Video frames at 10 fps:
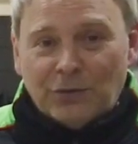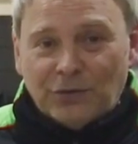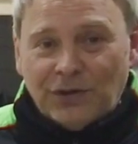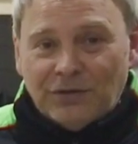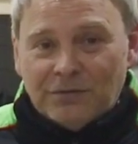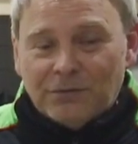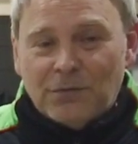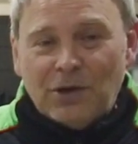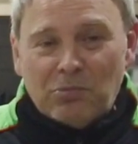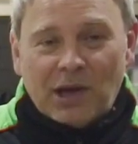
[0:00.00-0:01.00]
As obviously
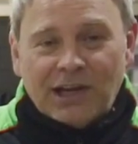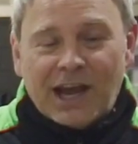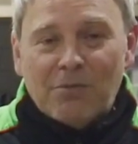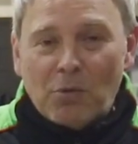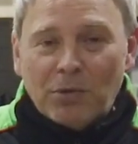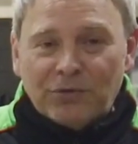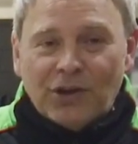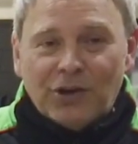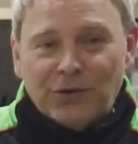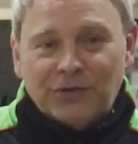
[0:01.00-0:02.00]
paying now, but we'll
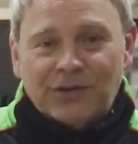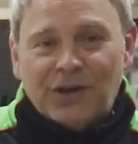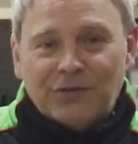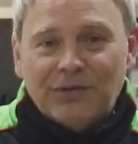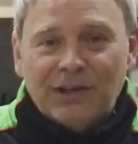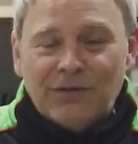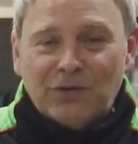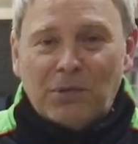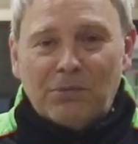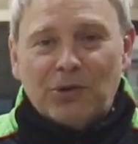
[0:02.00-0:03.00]
start doing some custom
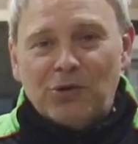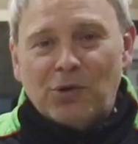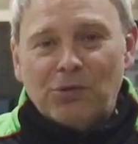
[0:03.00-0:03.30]
liveries for people who